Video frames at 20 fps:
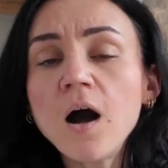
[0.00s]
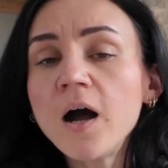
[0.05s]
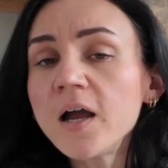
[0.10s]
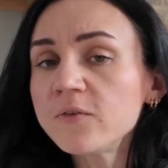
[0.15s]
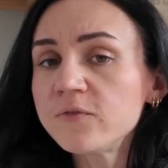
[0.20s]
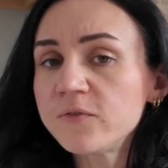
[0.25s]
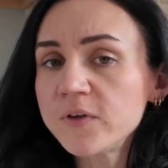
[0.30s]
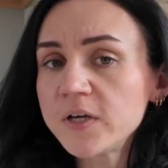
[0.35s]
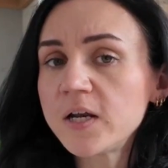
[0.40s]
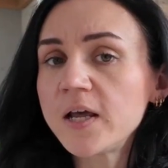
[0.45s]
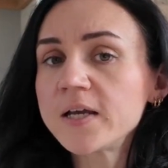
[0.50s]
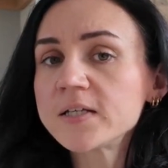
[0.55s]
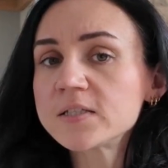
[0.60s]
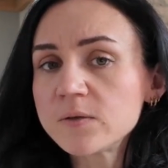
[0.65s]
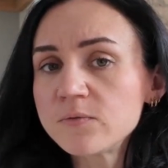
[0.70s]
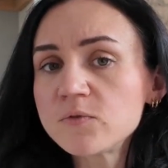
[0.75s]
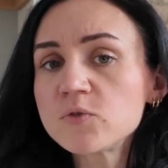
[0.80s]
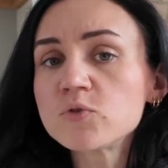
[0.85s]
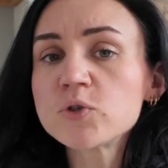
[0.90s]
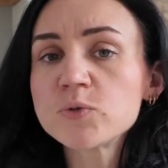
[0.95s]
I feel like
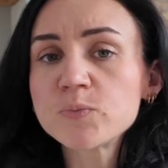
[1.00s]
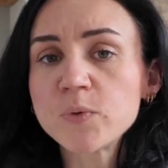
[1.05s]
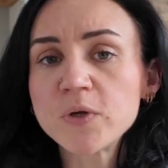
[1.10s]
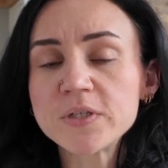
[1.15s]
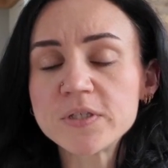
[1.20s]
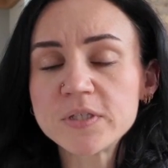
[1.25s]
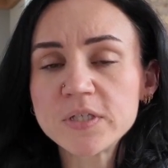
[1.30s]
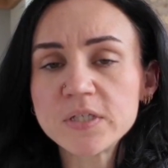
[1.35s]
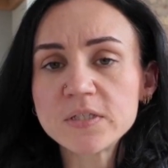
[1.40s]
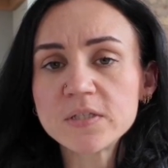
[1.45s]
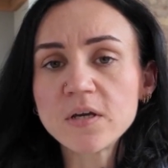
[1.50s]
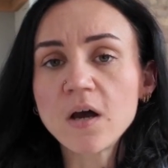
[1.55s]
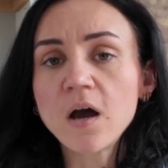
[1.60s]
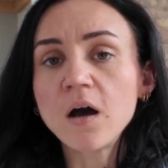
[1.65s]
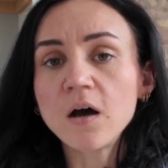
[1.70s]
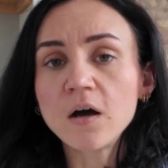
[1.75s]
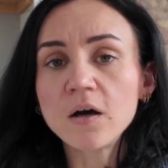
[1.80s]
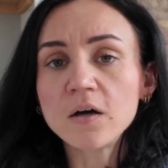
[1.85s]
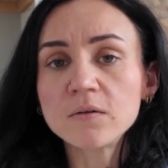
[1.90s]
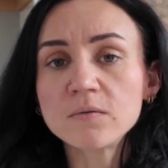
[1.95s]
some of the responses
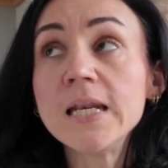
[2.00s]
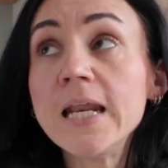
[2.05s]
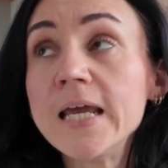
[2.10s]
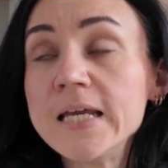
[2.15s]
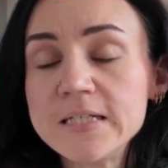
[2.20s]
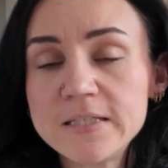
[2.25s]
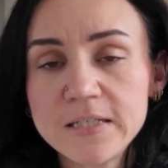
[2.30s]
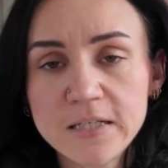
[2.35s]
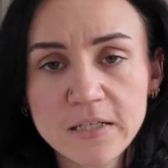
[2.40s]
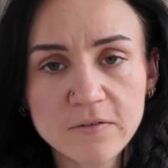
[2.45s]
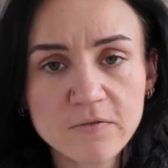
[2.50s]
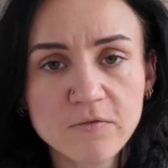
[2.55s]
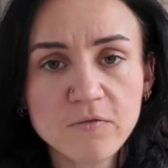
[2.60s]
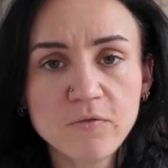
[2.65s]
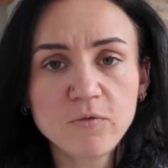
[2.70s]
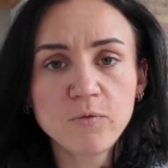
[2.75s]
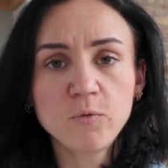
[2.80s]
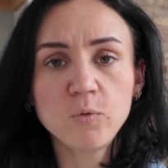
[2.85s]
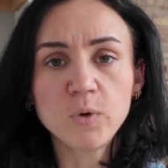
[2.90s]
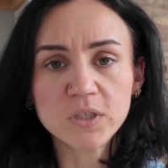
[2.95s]
are lazy,
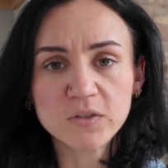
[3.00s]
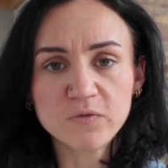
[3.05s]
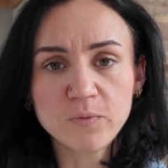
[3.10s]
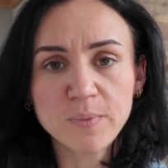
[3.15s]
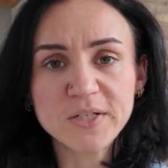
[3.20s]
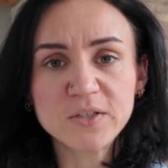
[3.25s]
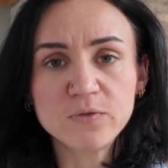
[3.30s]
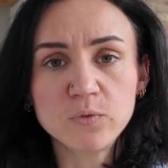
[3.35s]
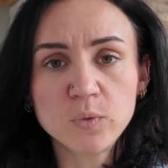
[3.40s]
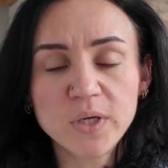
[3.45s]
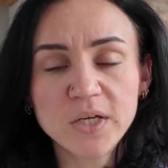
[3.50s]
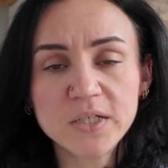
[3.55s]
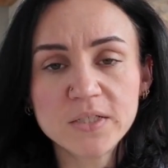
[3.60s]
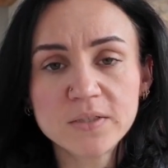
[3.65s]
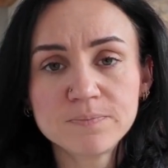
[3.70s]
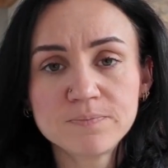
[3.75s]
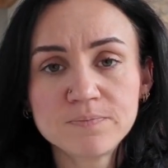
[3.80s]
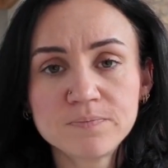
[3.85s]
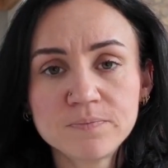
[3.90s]
for want of a better word.